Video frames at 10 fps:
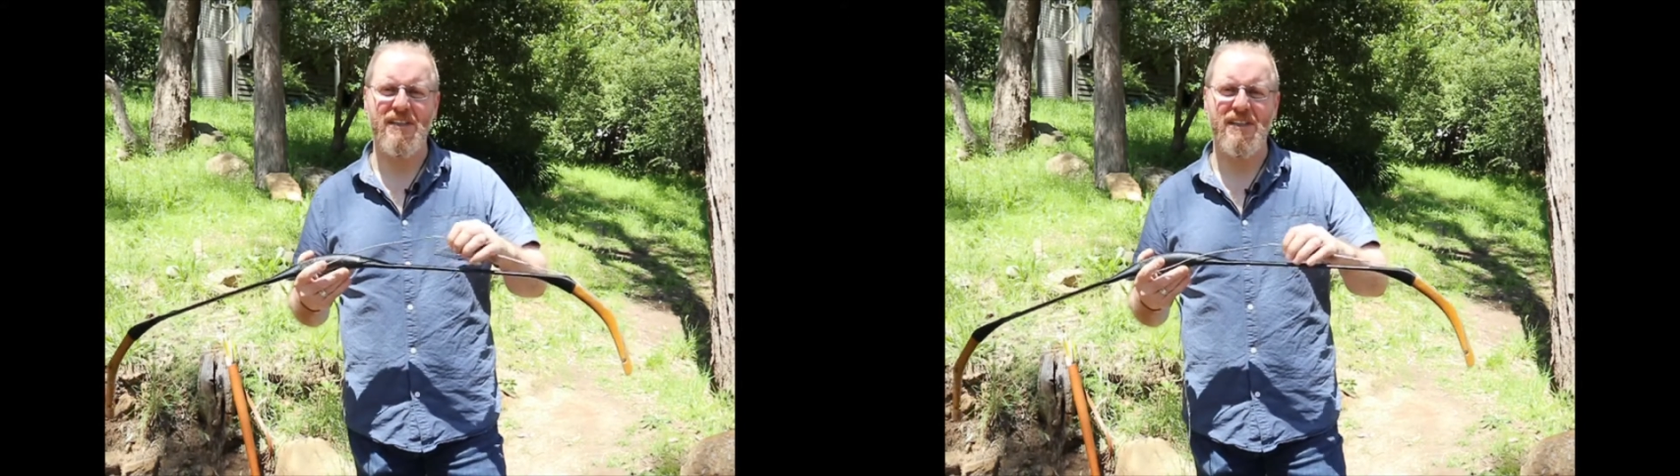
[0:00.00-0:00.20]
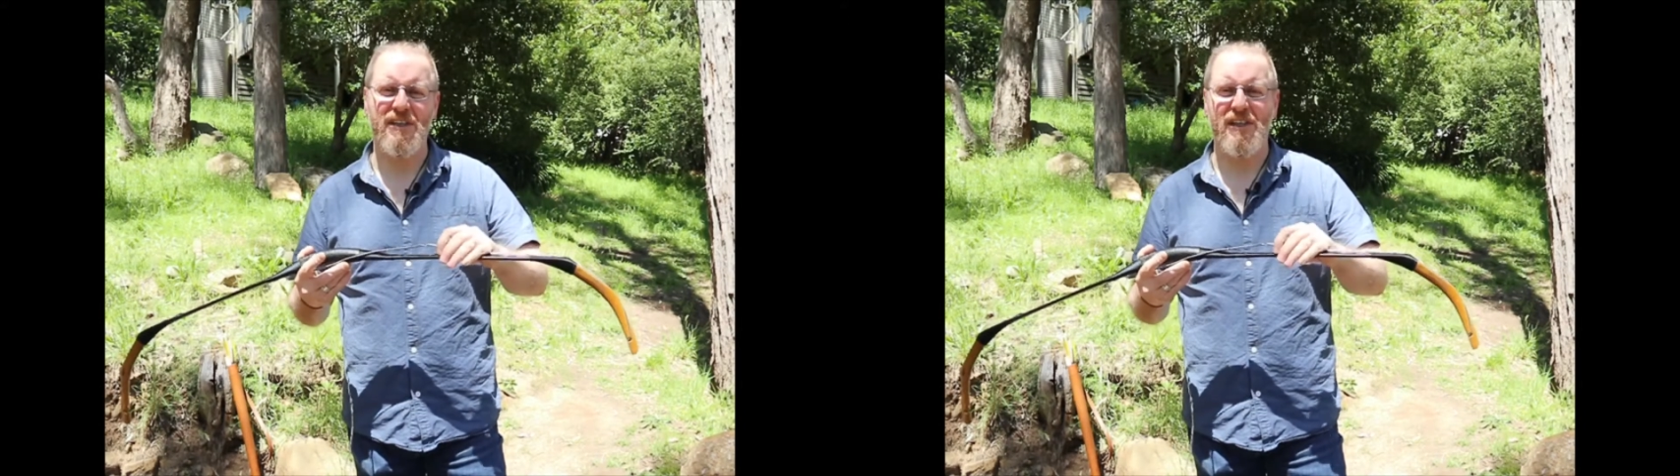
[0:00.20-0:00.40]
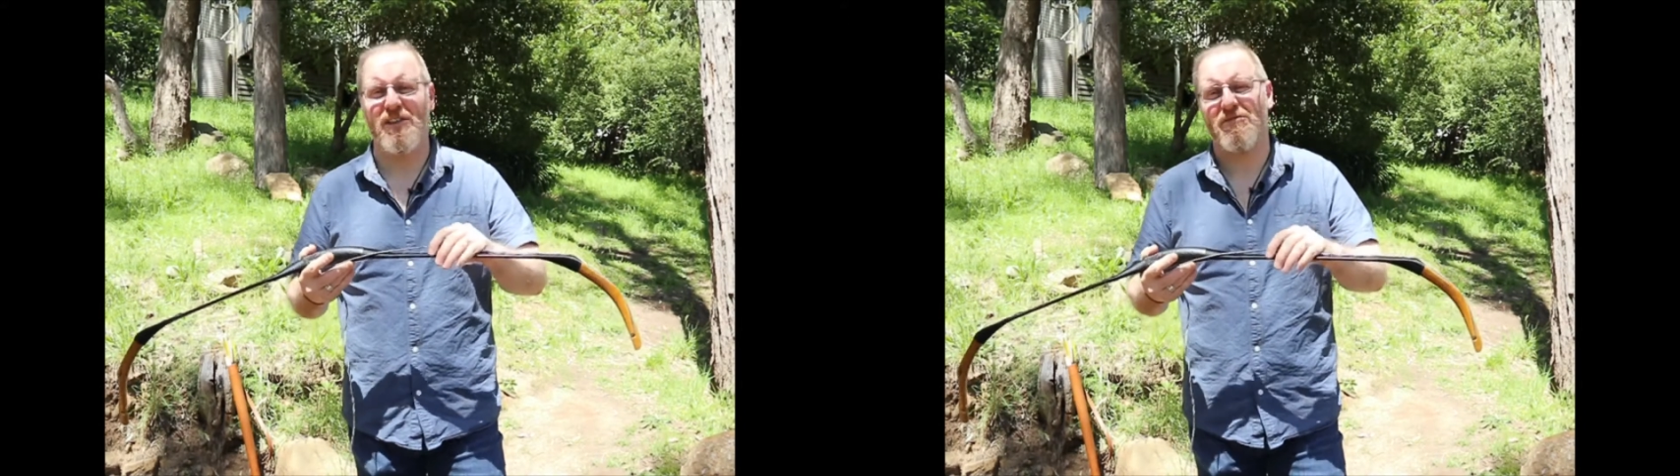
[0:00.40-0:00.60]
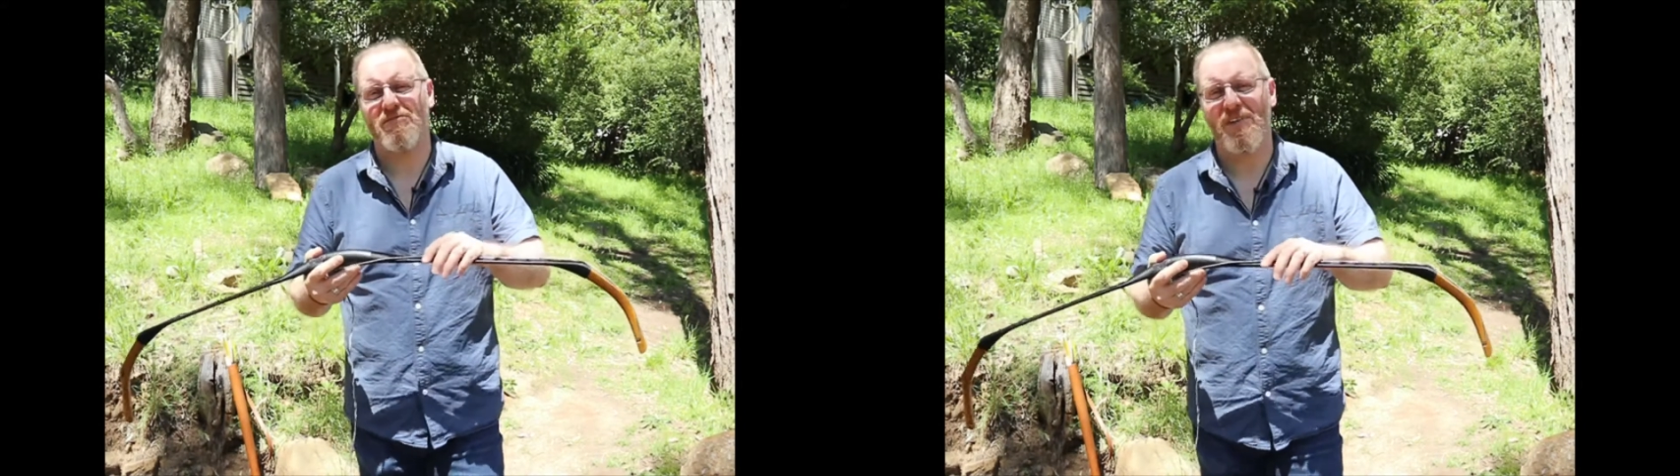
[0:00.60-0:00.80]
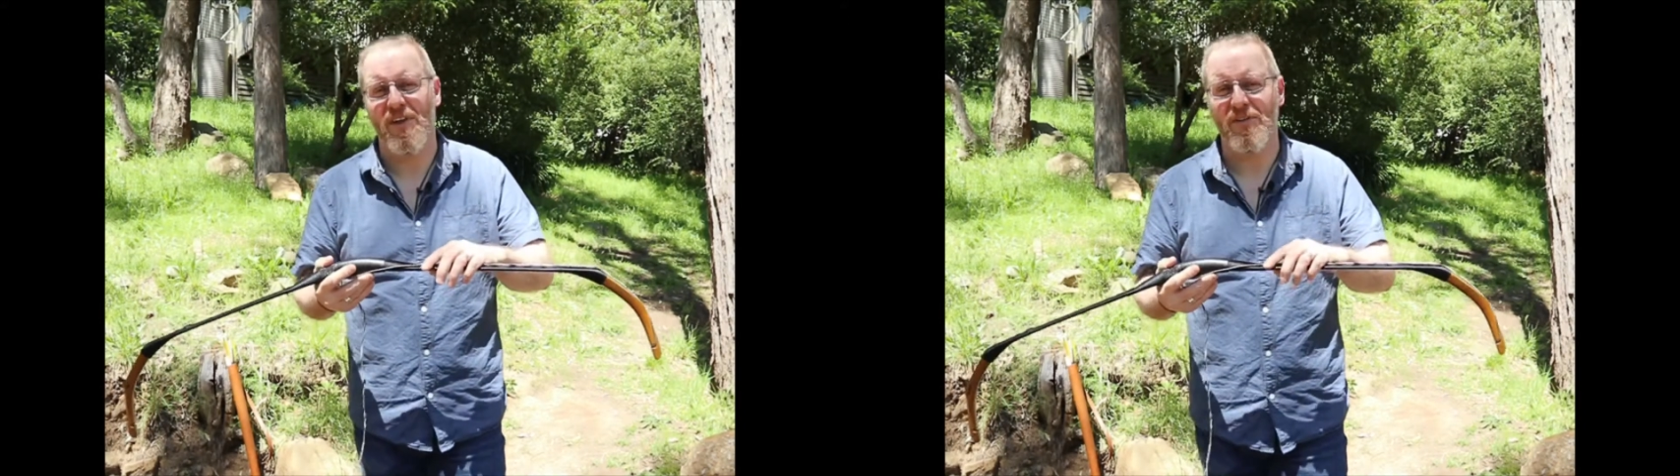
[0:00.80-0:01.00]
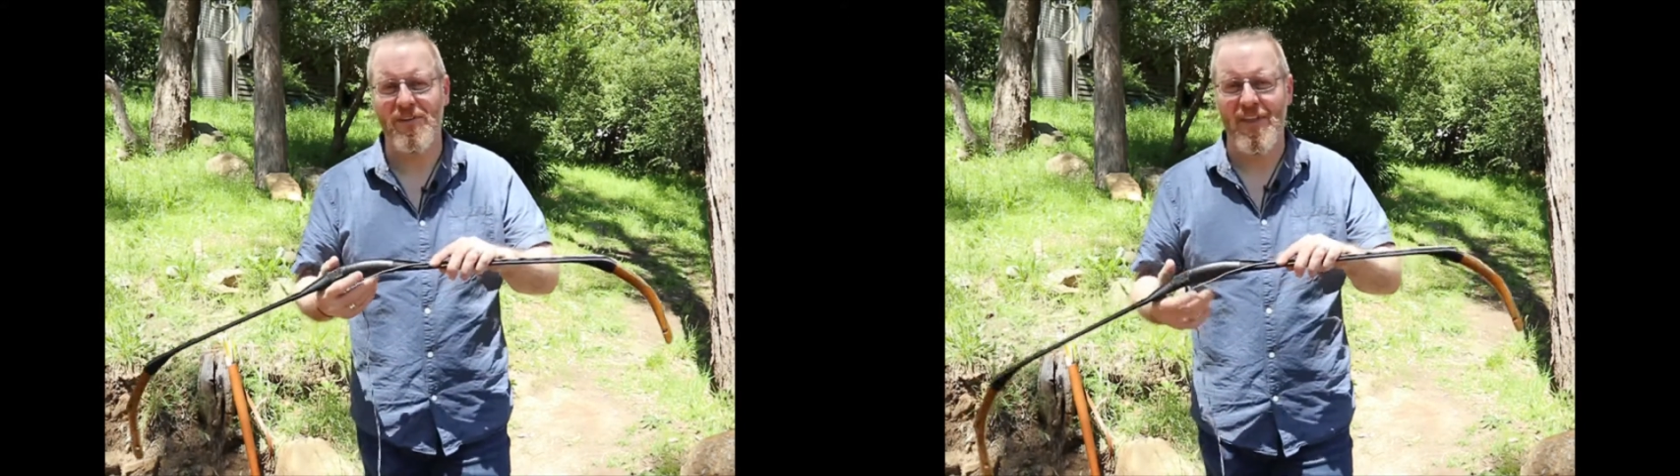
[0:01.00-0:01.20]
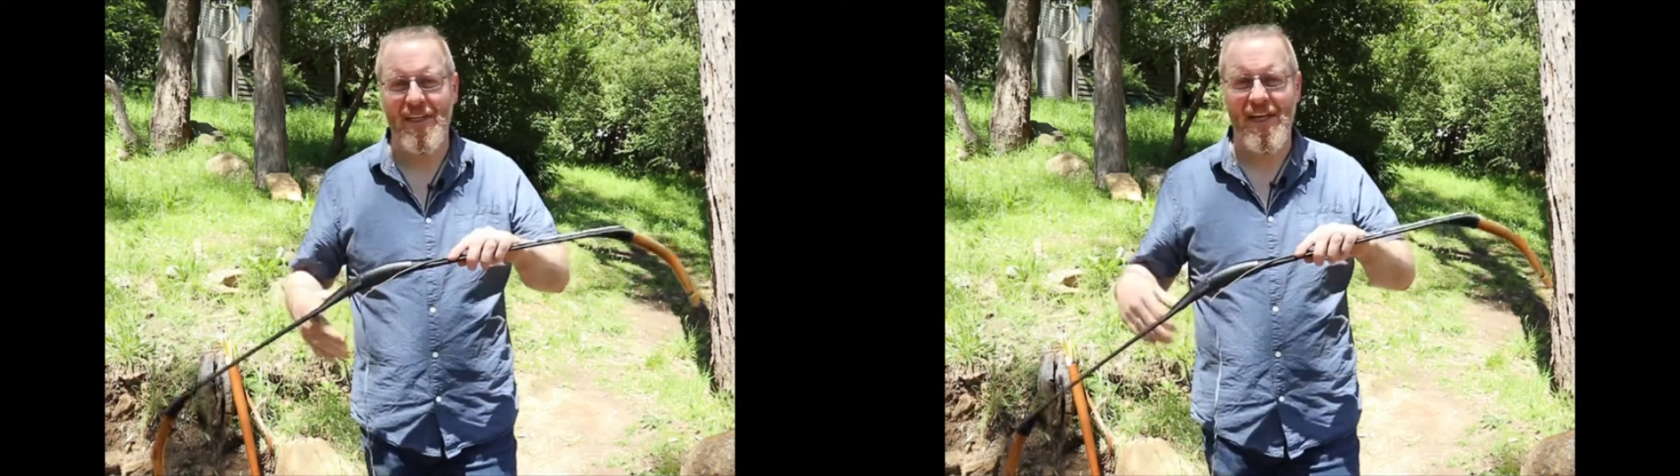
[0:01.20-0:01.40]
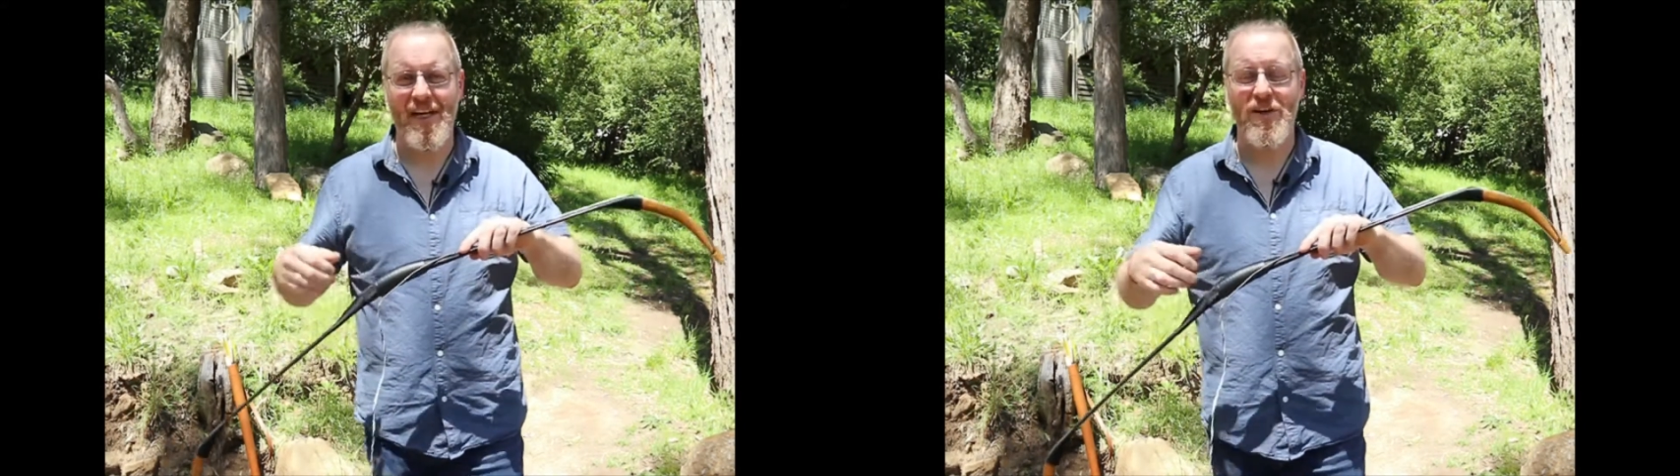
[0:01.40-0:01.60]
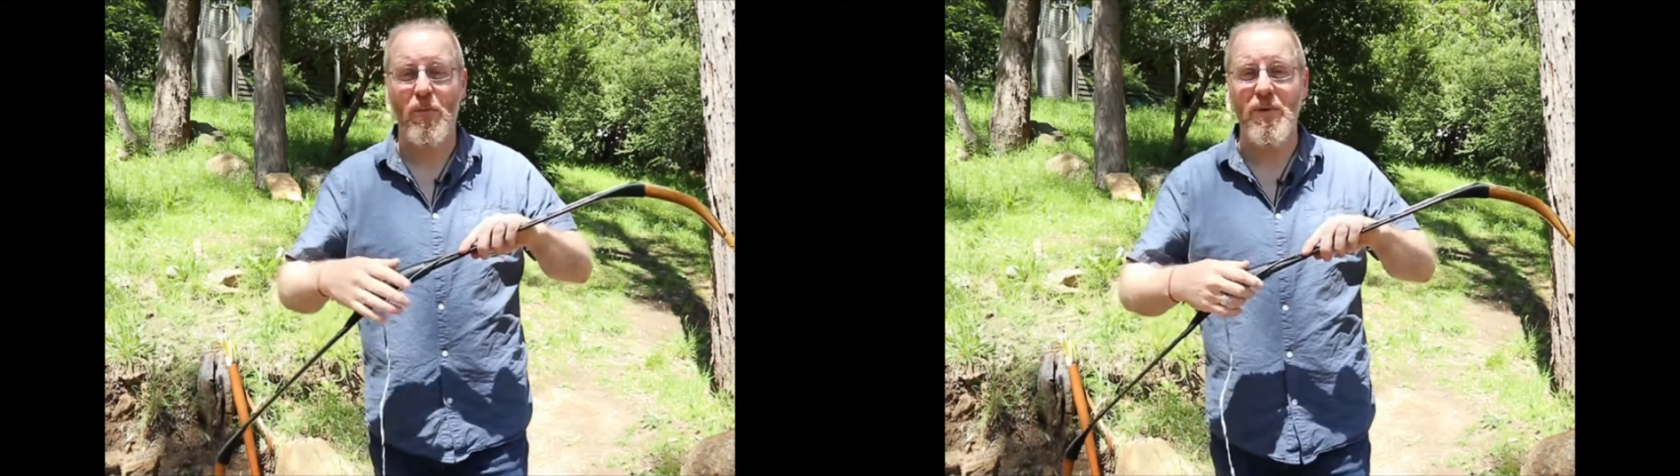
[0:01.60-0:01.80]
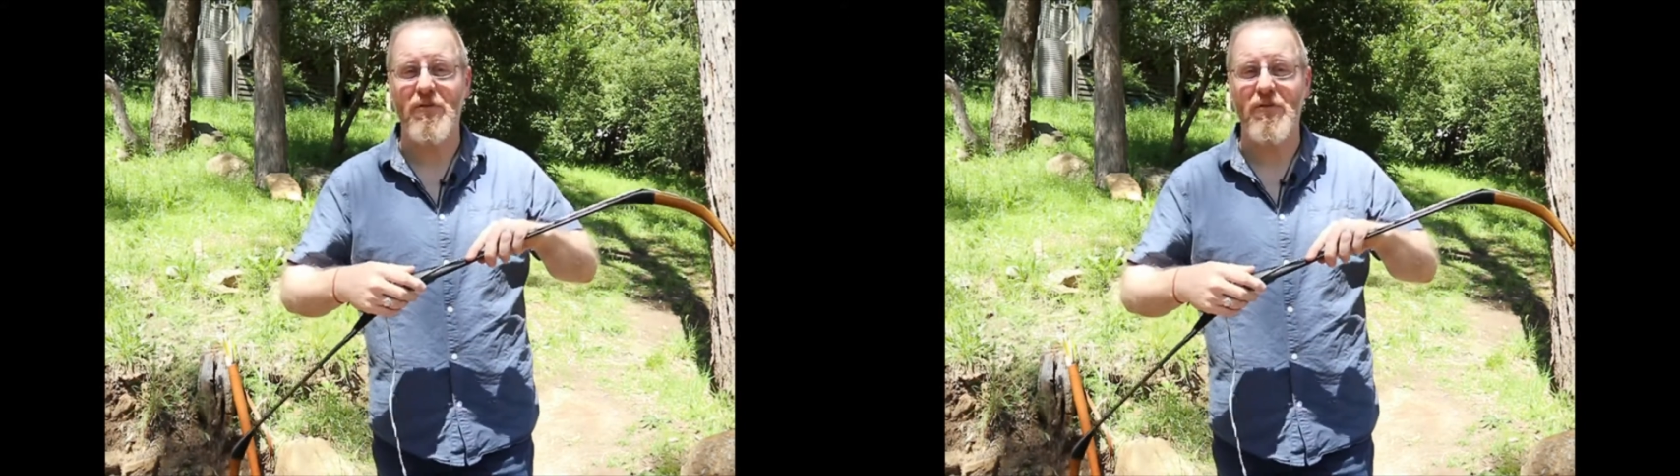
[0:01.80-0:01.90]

it's a copy,